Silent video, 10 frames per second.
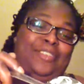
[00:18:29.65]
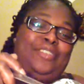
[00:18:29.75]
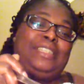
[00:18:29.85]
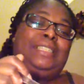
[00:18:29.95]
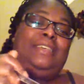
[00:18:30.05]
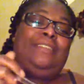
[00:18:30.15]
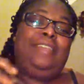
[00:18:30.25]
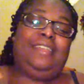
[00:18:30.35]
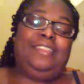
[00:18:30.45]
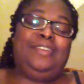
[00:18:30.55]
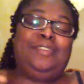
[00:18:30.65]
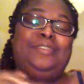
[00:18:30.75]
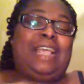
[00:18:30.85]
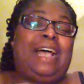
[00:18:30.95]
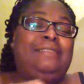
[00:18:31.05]
You could still hear the
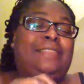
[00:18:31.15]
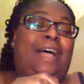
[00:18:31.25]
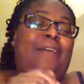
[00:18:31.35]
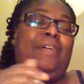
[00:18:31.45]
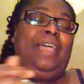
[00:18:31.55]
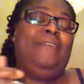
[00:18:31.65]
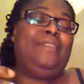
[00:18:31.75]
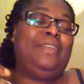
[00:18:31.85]
goose outside, wherever.